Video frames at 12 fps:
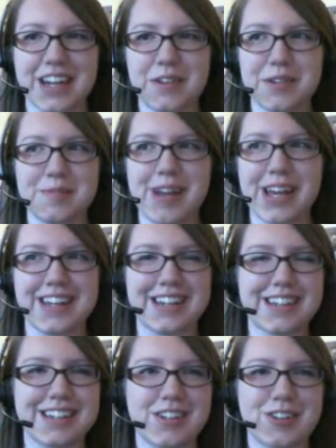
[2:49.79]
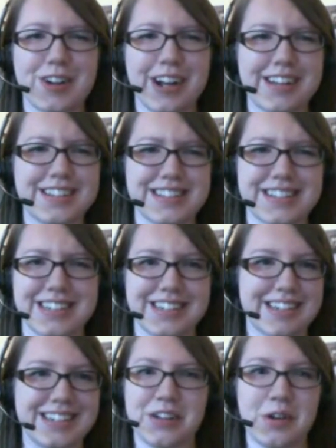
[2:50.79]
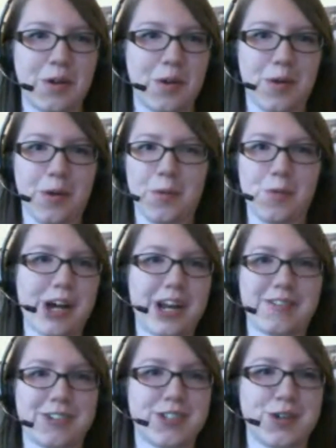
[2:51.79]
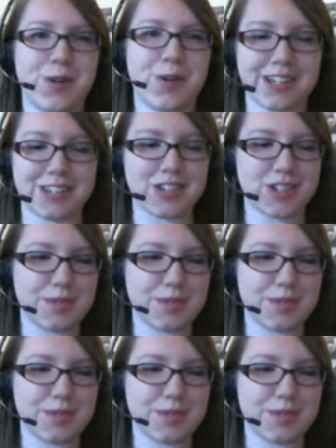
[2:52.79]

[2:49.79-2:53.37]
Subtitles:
and I would make crazy whatever toys.